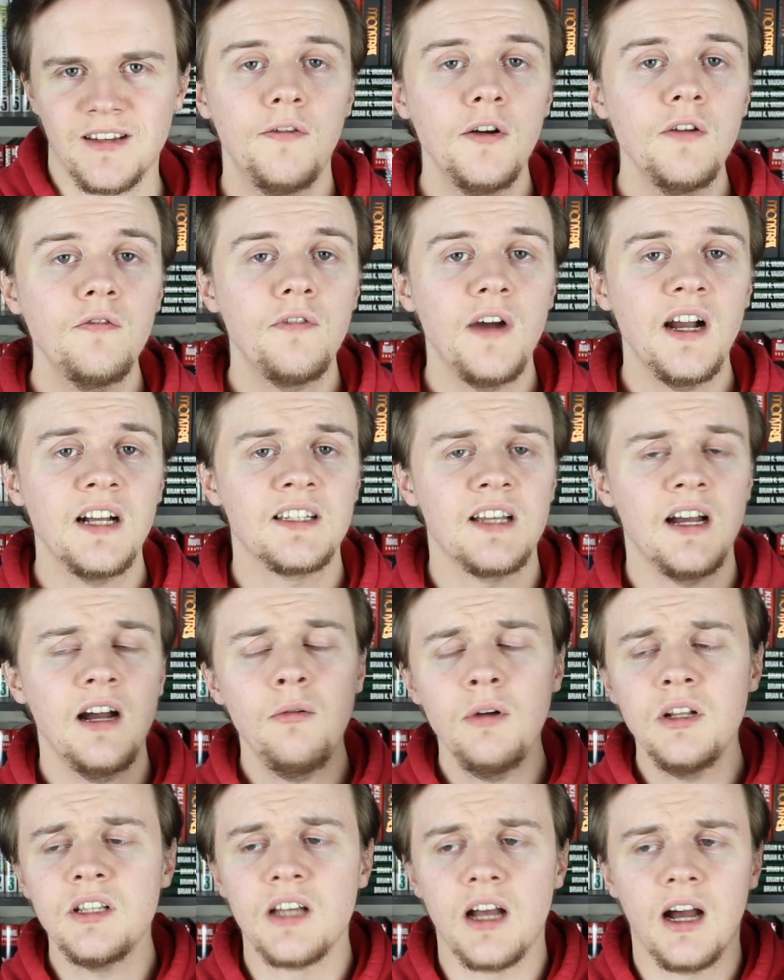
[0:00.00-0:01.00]
Fun fact, I
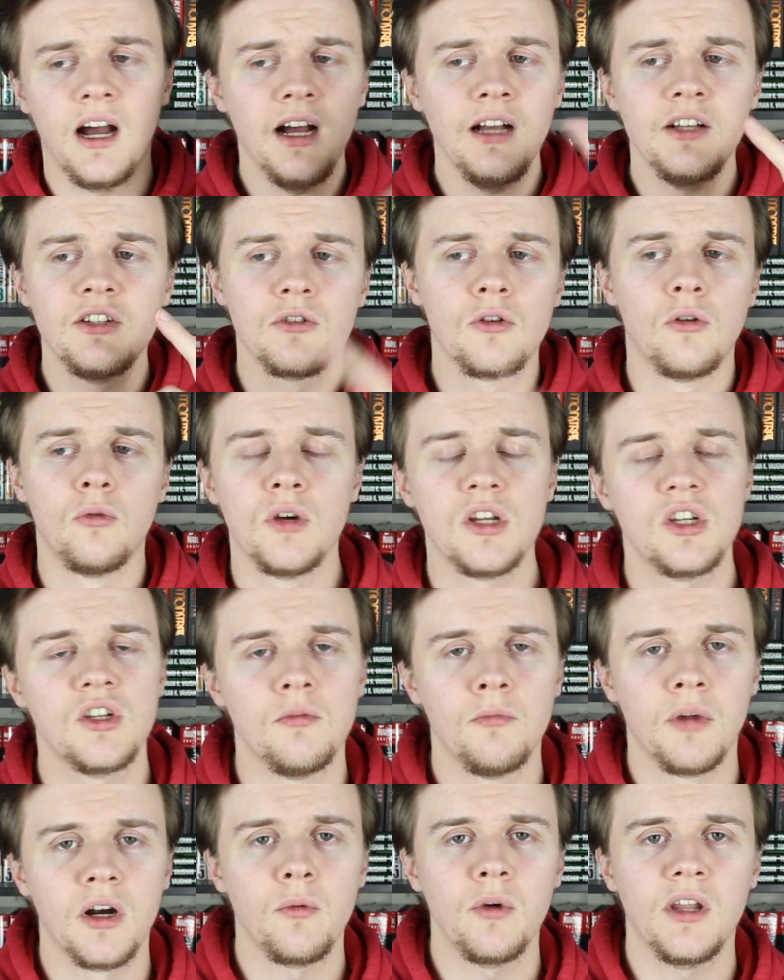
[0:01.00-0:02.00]
went to high school with
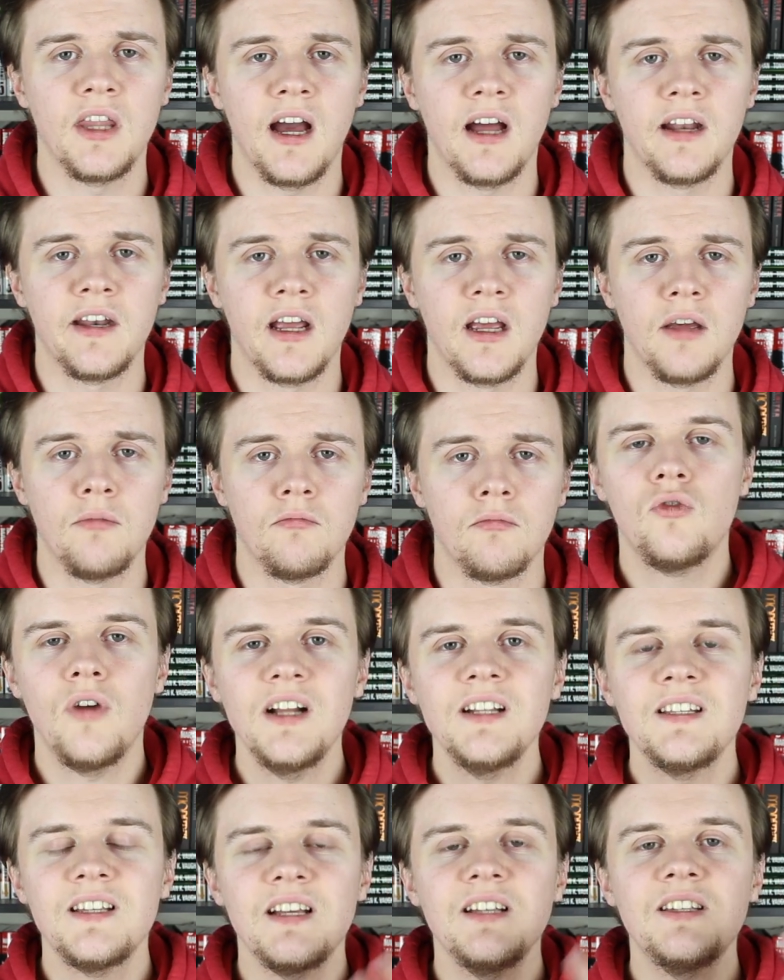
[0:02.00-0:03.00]
somebody with that name.
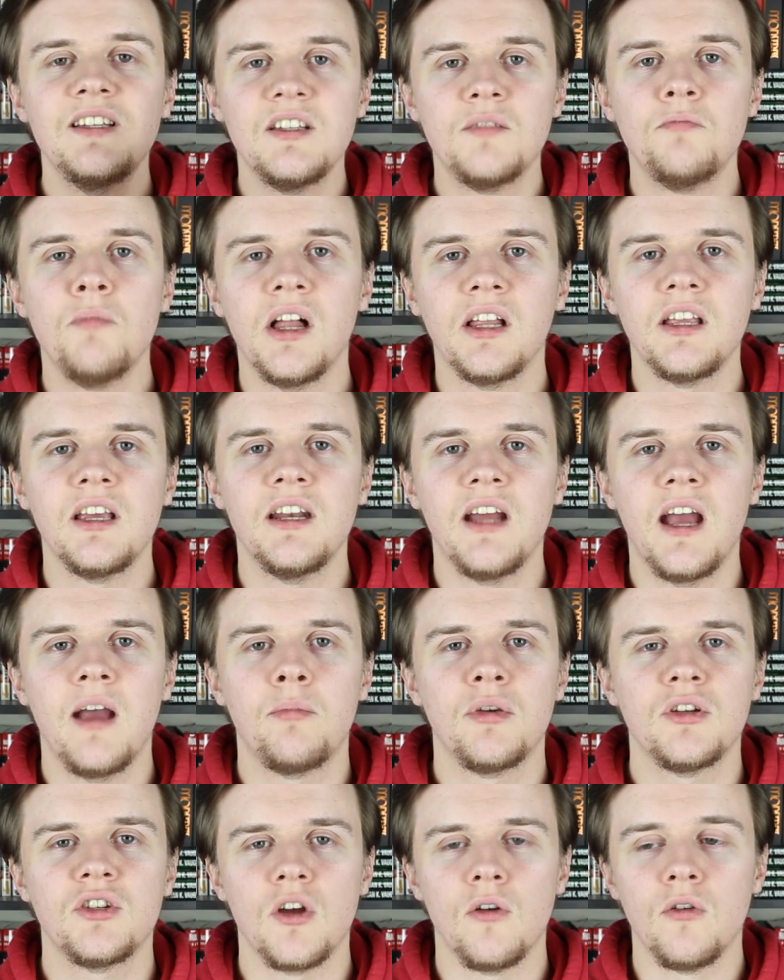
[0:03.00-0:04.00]
Grant is his millionaire
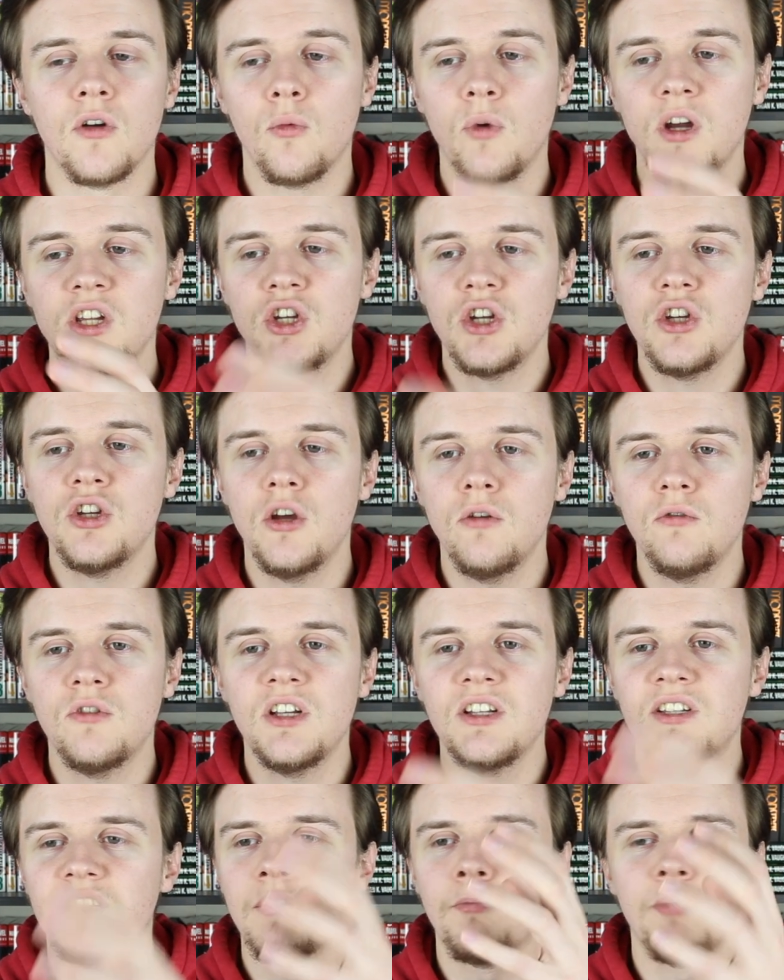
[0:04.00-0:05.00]
persona which he
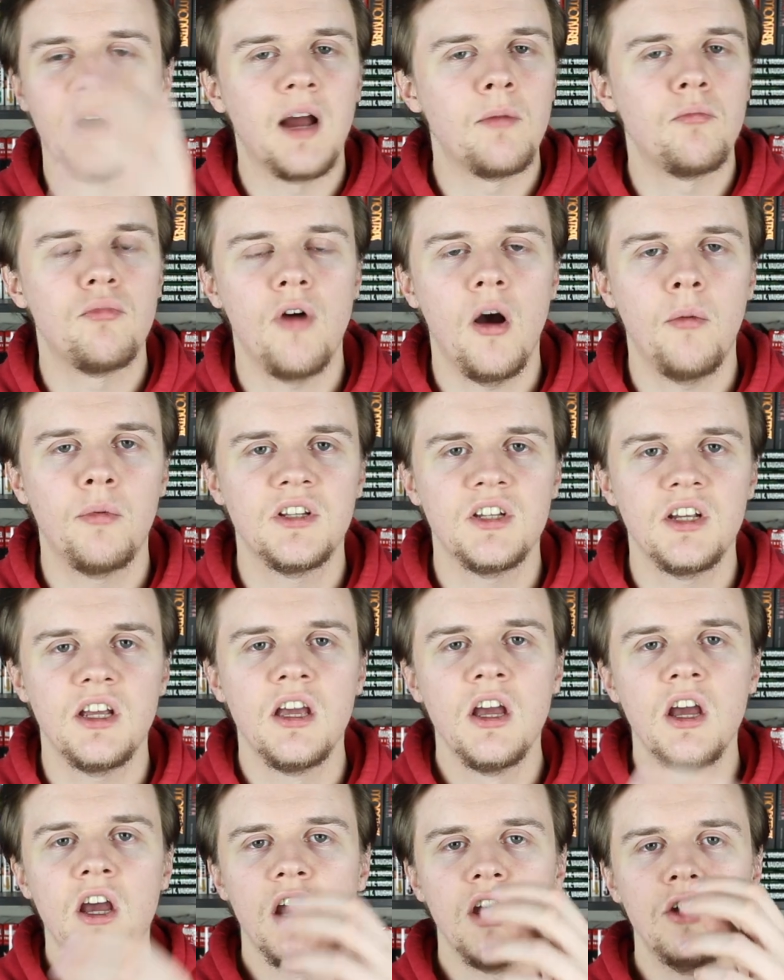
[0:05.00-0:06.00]
uses to buy
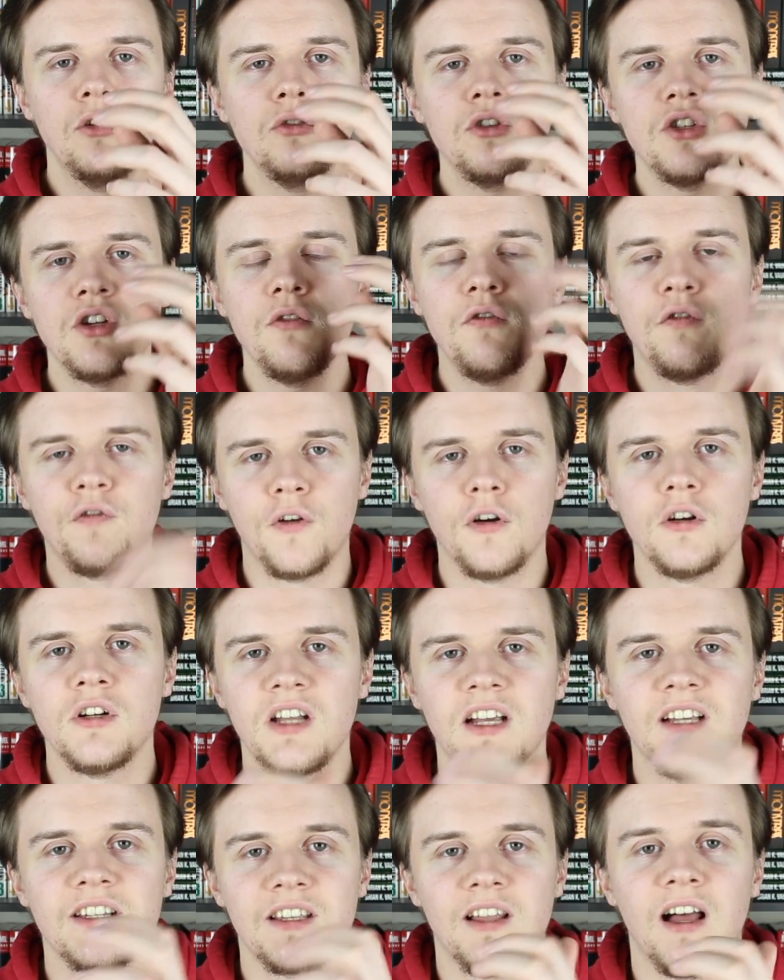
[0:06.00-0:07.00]
property and also fund
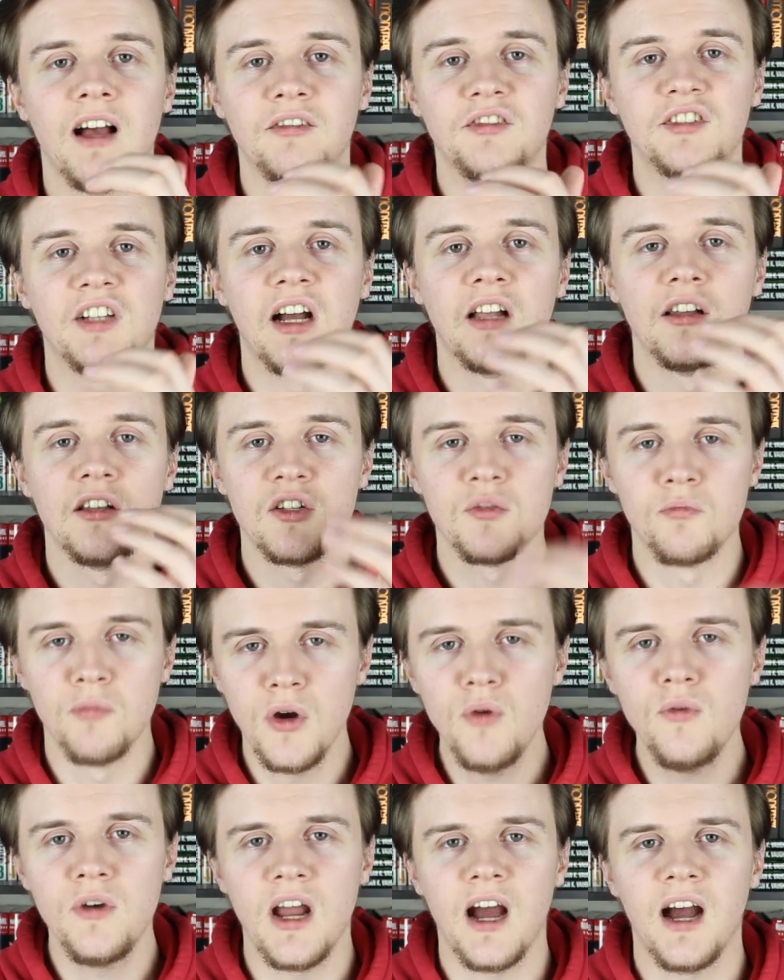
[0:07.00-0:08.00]
his lifestyle as
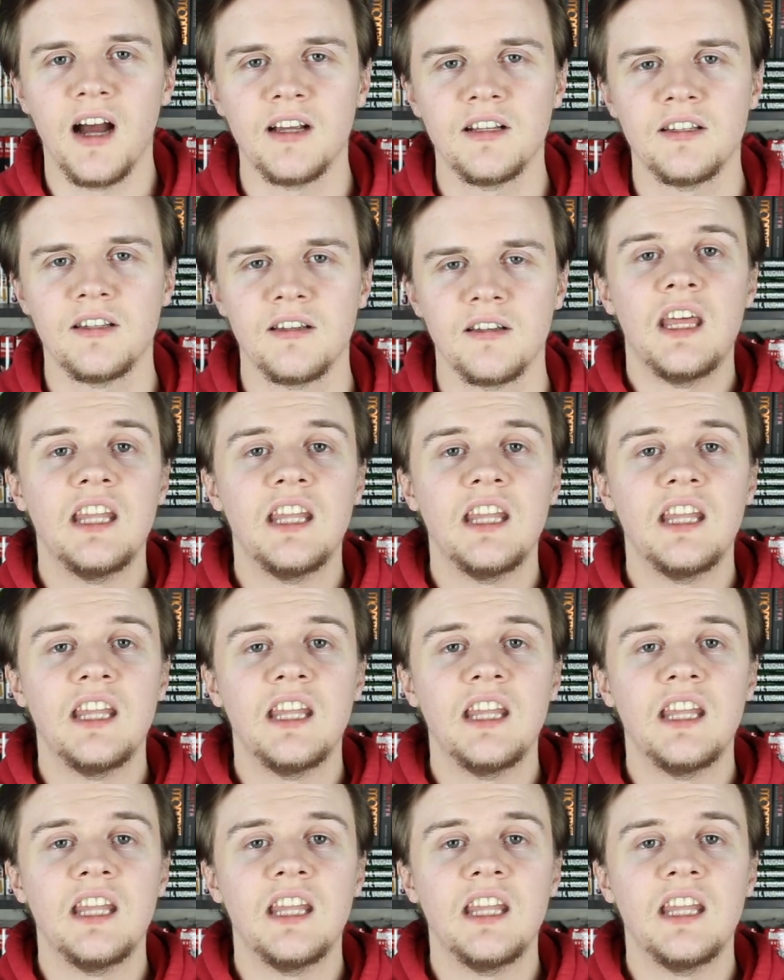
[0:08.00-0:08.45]
Moon Knight.